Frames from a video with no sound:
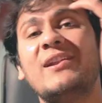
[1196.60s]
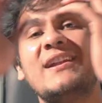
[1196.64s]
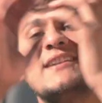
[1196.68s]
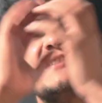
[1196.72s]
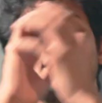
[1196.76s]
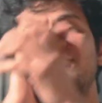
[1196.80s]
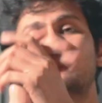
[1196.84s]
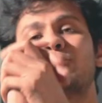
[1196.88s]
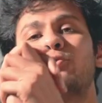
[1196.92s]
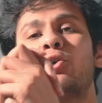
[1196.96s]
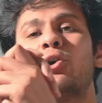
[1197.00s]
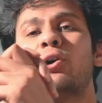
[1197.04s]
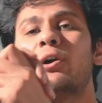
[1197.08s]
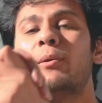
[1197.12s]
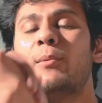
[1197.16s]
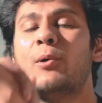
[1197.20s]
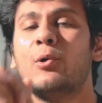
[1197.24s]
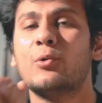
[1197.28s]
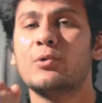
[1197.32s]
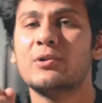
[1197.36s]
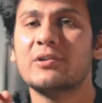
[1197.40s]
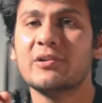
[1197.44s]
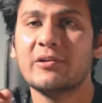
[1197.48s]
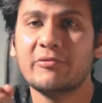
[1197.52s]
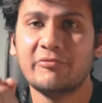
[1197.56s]
let's talk
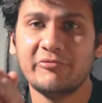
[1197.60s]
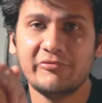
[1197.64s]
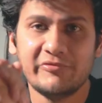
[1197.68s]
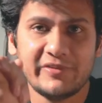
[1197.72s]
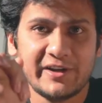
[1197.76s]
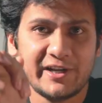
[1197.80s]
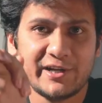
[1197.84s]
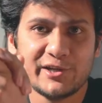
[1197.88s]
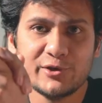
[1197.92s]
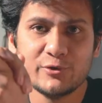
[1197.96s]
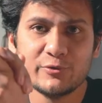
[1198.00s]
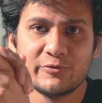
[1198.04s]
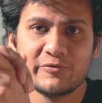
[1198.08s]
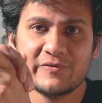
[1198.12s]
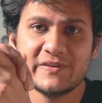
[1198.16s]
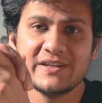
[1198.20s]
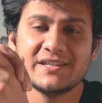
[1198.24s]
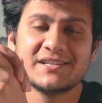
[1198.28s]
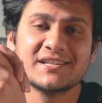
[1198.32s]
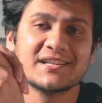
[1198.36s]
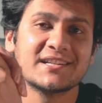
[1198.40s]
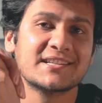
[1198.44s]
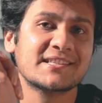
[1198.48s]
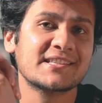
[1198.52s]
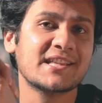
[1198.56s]
about video
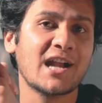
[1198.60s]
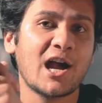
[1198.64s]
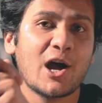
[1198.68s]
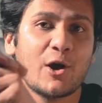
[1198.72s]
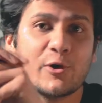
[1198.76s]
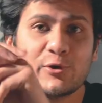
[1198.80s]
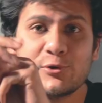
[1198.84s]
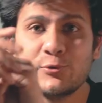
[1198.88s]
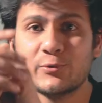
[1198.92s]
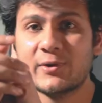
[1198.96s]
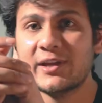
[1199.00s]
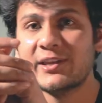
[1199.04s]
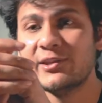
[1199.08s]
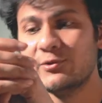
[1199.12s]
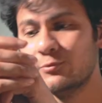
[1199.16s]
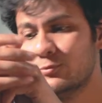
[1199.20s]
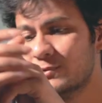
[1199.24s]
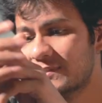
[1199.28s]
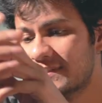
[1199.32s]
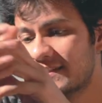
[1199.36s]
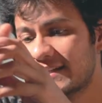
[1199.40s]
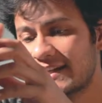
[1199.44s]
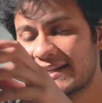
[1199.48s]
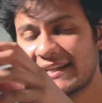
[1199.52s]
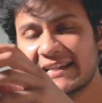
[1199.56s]
features, how you can
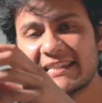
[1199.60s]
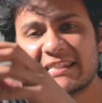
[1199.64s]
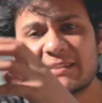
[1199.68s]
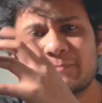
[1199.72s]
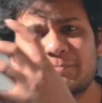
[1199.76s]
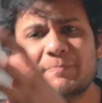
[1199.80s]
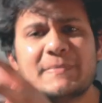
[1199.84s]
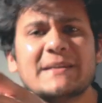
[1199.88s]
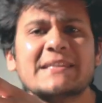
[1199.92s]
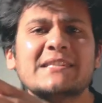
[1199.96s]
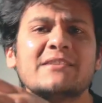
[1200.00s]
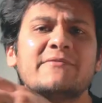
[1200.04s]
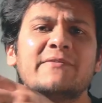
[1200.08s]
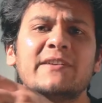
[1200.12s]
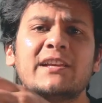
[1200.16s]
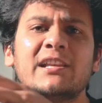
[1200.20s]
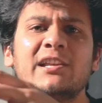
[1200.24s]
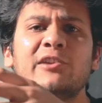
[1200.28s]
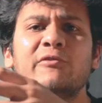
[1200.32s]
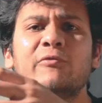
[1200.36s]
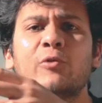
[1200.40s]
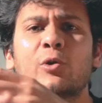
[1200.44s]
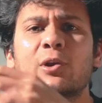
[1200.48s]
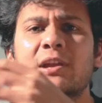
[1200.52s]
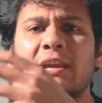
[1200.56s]
use that
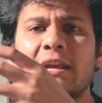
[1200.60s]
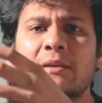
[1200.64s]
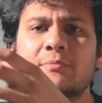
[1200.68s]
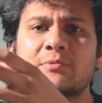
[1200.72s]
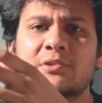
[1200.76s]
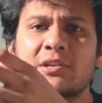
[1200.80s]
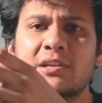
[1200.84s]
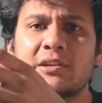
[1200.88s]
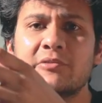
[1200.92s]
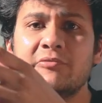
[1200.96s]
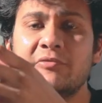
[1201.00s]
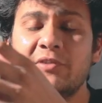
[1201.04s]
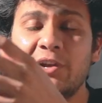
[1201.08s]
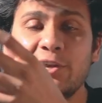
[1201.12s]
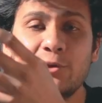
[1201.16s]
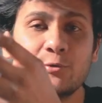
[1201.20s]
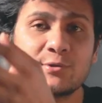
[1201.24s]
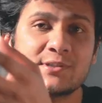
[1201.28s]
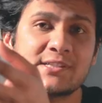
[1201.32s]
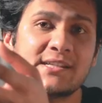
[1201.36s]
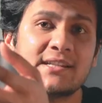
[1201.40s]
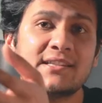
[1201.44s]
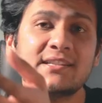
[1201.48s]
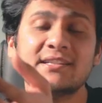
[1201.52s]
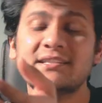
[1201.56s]
specifically for capturing
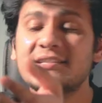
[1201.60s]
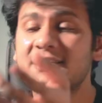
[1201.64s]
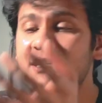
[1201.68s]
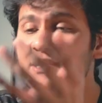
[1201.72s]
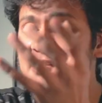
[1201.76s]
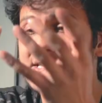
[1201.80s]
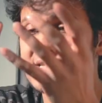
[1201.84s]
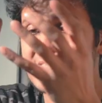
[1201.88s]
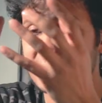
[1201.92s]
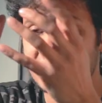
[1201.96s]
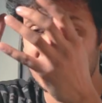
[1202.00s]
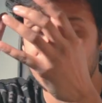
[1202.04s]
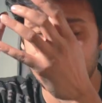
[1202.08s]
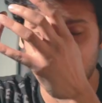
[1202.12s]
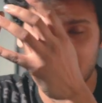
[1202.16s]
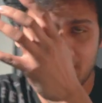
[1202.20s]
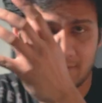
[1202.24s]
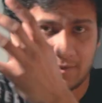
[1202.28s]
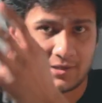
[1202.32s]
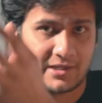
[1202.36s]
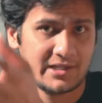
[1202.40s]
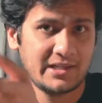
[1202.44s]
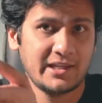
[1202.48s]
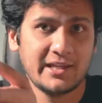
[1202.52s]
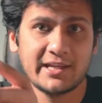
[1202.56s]
videos rather than just
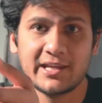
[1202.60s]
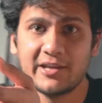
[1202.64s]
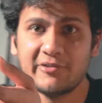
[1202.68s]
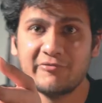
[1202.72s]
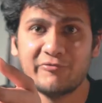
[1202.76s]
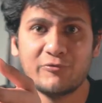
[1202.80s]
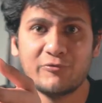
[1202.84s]
clicking